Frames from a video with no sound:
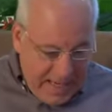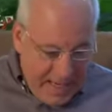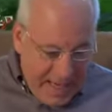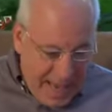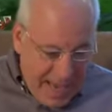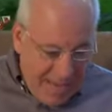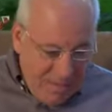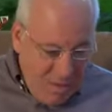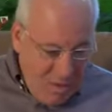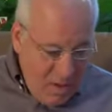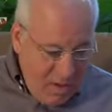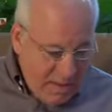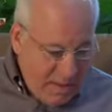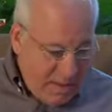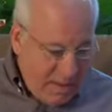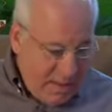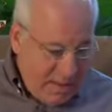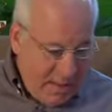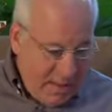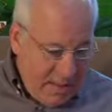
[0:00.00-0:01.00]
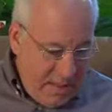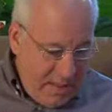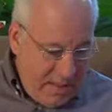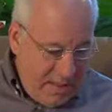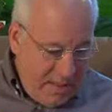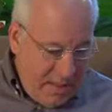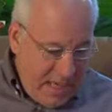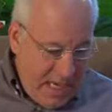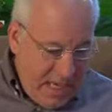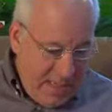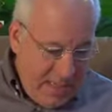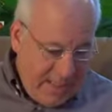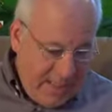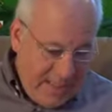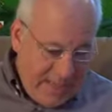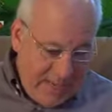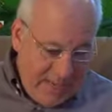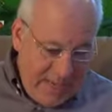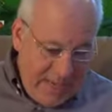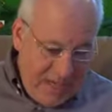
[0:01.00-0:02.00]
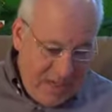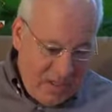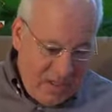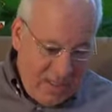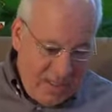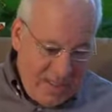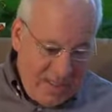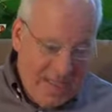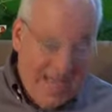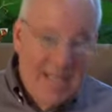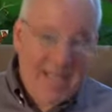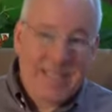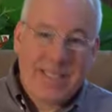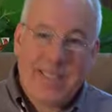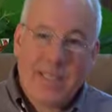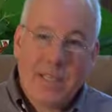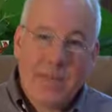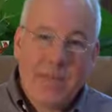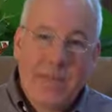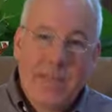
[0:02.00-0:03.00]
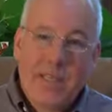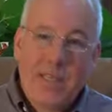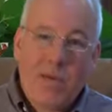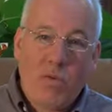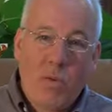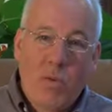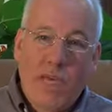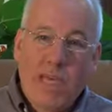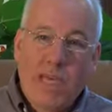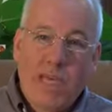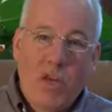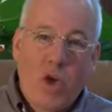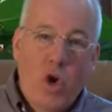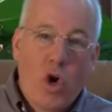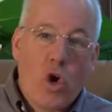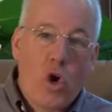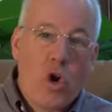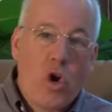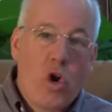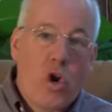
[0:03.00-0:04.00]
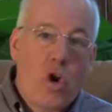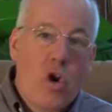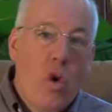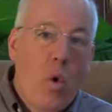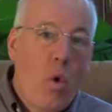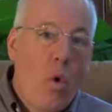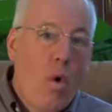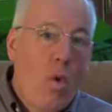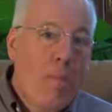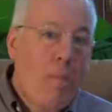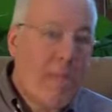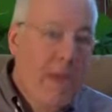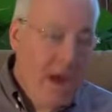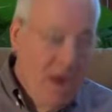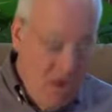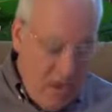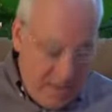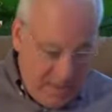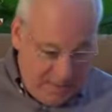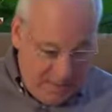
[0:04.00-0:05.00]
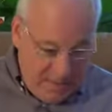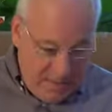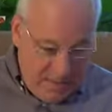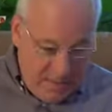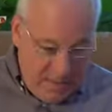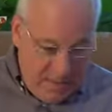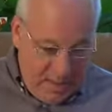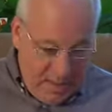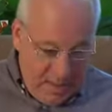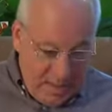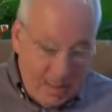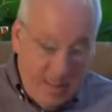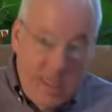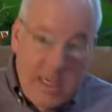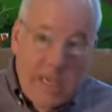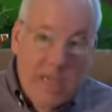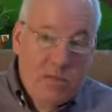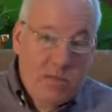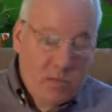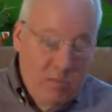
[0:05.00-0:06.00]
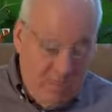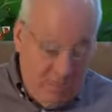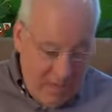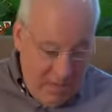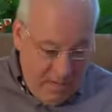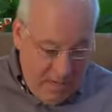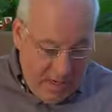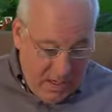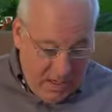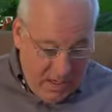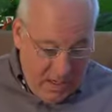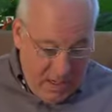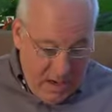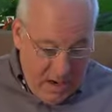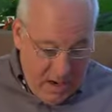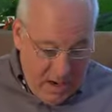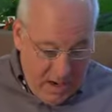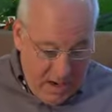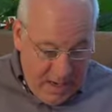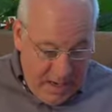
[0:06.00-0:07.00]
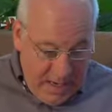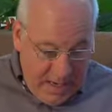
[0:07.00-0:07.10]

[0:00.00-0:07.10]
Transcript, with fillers: God wants us to understand that salvation is not something that we can earn or merit. The text was very clear.